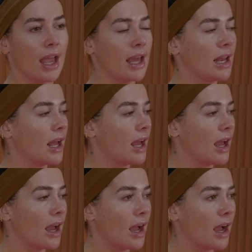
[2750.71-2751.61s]
And
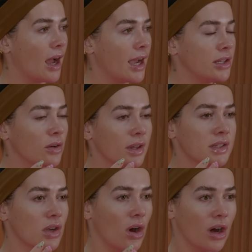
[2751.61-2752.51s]
I know
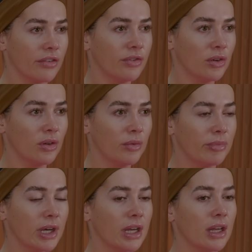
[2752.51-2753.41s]
that's awful,
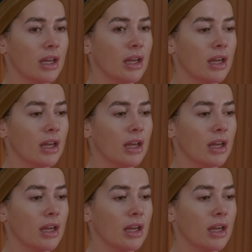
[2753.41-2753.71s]
but